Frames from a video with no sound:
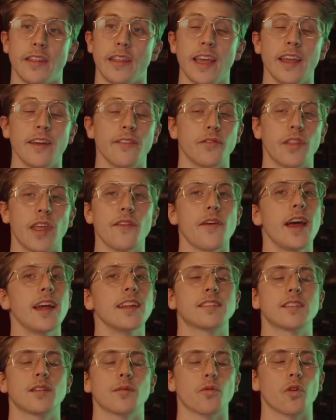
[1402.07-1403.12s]
They've they've
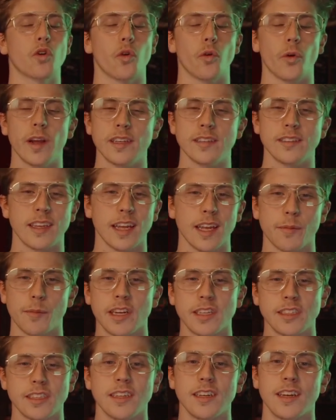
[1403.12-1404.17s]
had some crazy
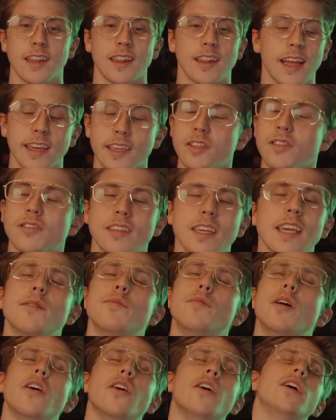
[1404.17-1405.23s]
animation and like you
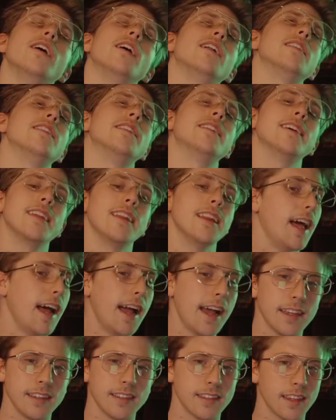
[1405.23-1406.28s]
said, bro, the
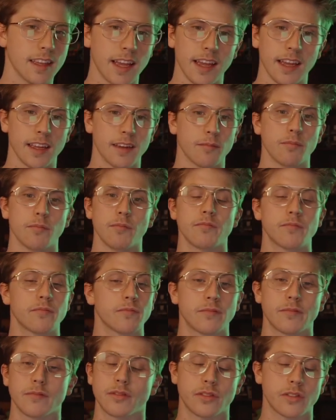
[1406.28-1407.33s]
last like
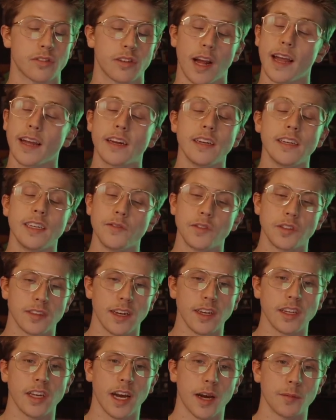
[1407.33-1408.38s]
I couldn't even
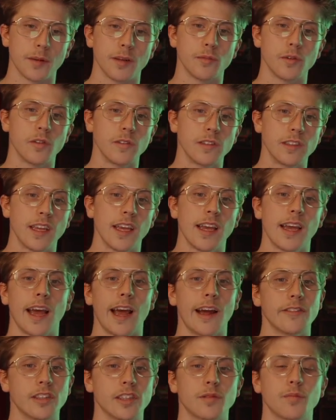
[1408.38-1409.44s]
tell you how many movies
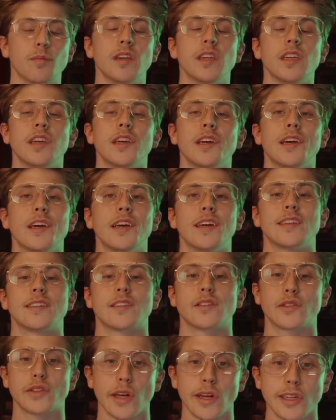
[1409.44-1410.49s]
have just been
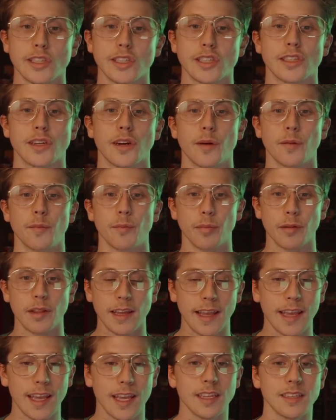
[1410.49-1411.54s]
such
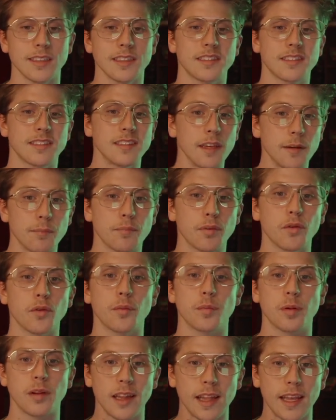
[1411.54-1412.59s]
bland,
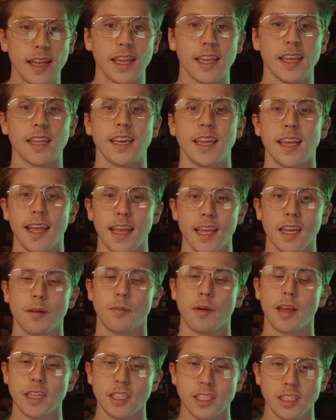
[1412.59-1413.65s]
simple, plain
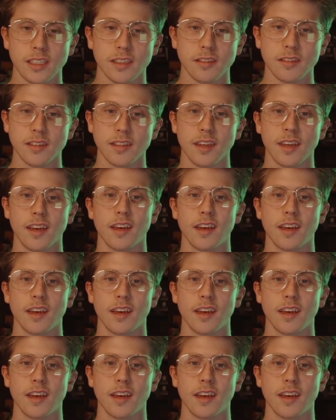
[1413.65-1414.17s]
animation